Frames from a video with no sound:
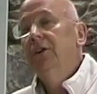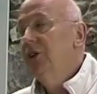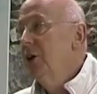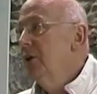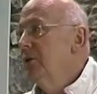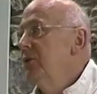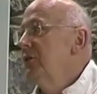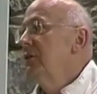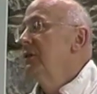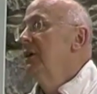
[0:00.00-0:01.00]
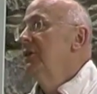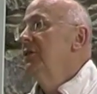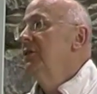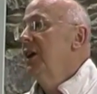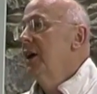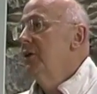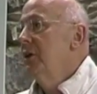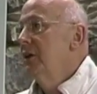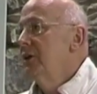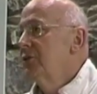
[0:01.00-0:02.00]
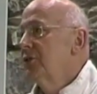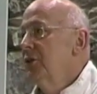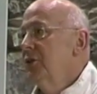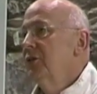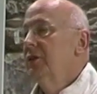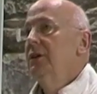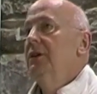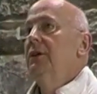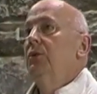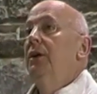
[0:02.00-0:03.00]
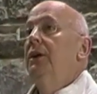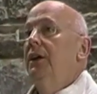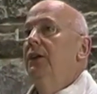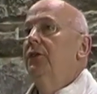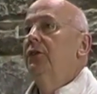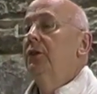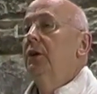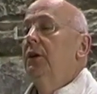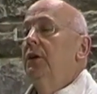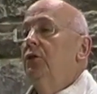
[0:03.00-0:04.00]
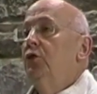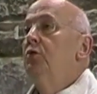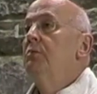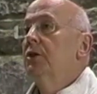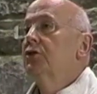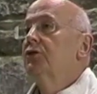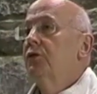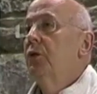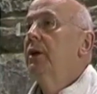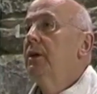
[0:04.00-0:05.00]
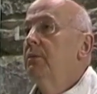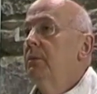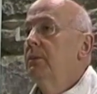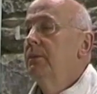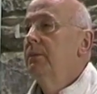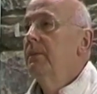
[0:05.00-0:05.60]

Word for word: undergoes as he's carrying his cross, where it's too much for him,